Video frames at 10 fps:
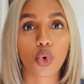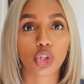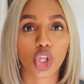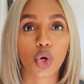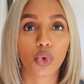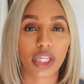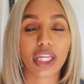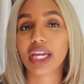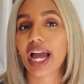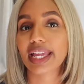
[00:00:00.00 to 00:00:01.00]
low
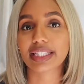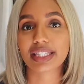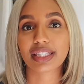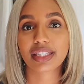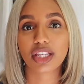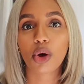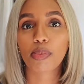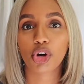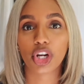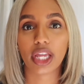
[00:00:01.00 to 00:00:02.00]
key. I can still
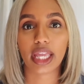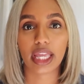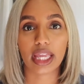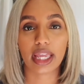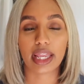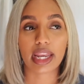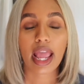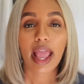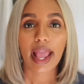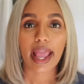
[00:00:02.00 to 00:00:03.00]
put it in
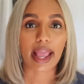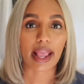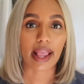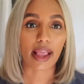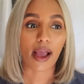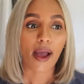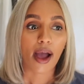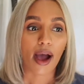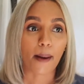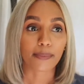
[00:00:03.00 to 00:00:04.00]
a
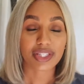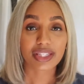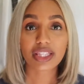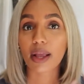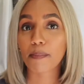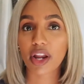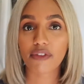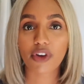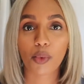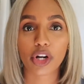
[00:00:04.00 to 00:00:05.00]
slick bun
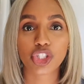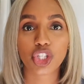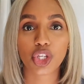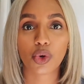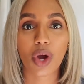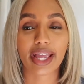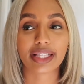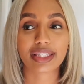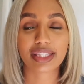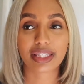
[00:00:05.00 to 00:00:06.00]
if I wanted to. I
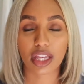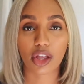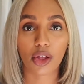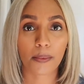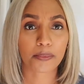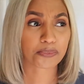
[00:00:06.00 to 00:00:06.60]
can still